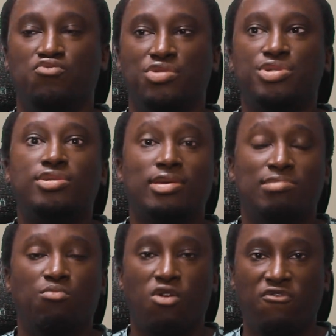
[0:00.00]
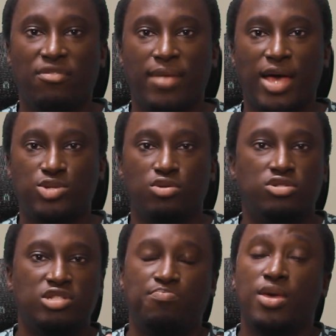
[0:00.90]
the 6 Morphomasters
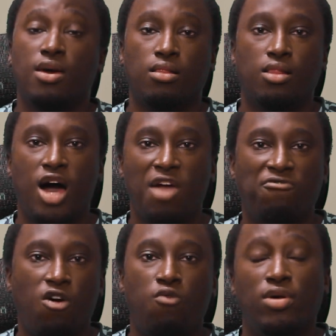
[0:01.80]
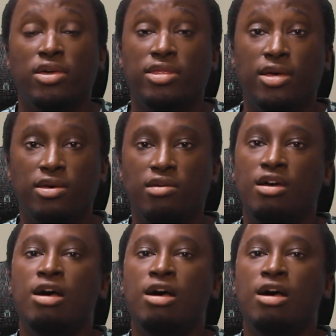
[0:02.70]
just being alive all willy-nilly,